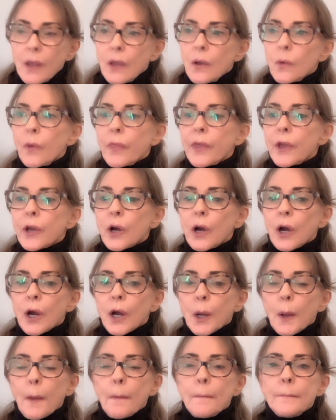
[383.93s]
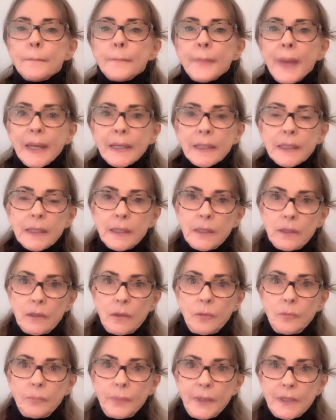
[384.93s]
Well, there are many
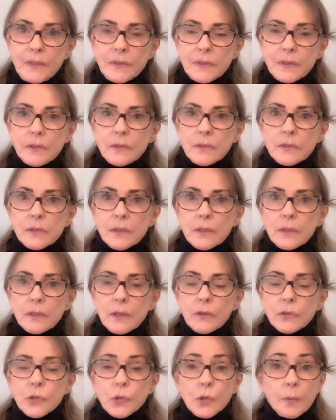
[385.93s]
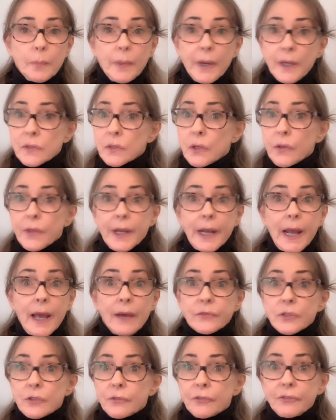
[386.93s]
pieces to the puzzle that
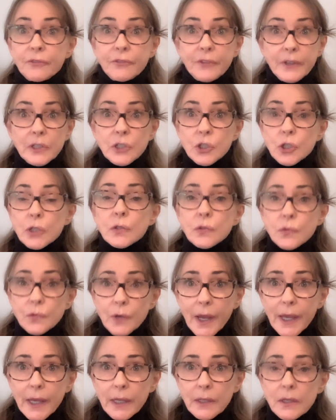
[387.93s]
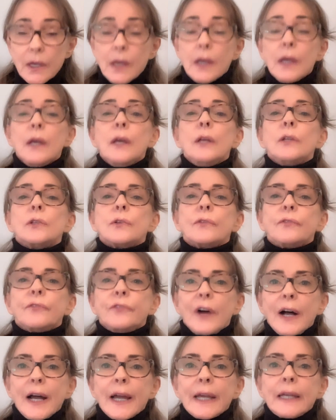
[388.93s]
have to fit just right to
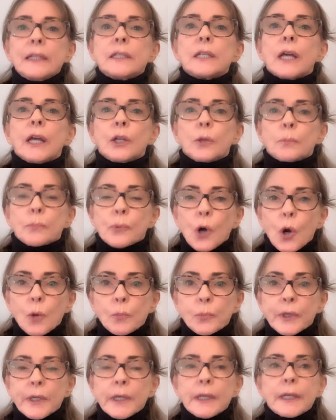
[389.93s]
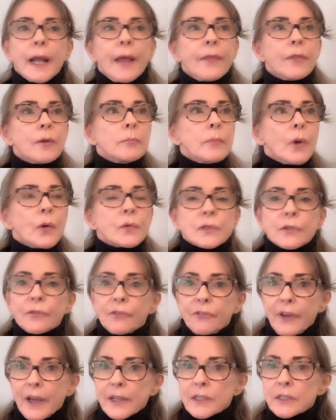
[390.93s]
find an appropriate and the most
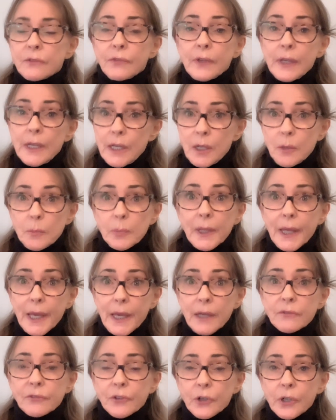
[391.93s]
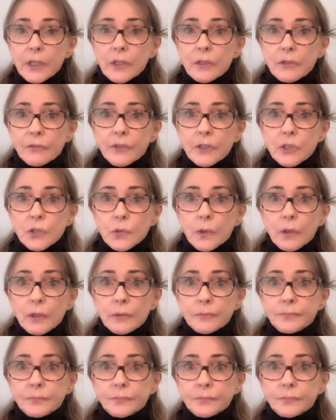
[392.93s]
effective eating plan for an individual.